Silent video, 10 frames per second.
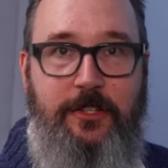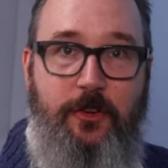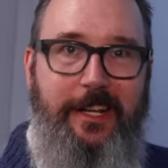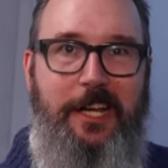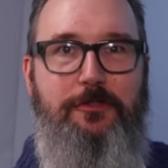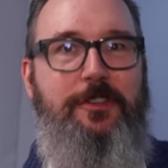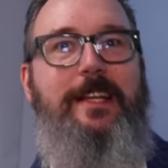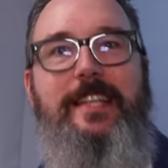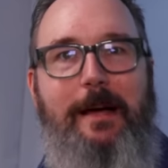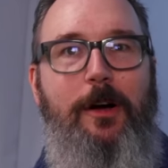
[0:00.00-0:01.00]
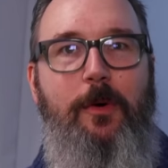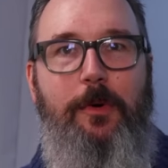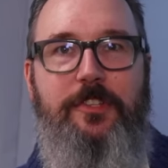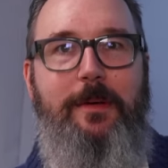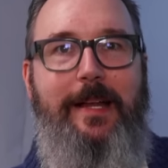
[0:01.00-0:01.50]
I saw an interesting demo
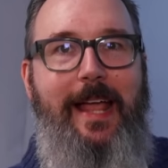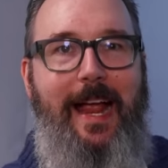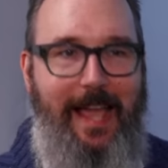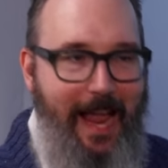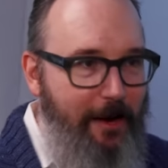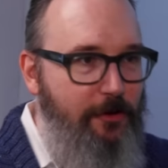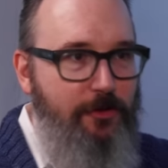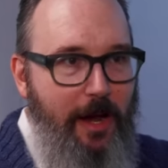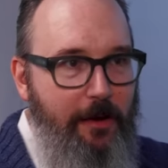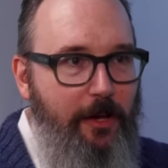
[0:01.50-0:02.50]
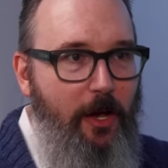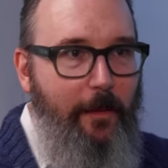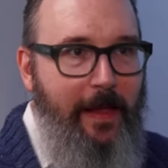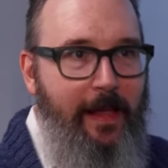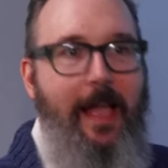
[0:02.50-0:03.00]
where somebody had a hair dryer
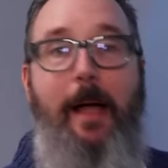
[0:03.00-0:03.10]
going.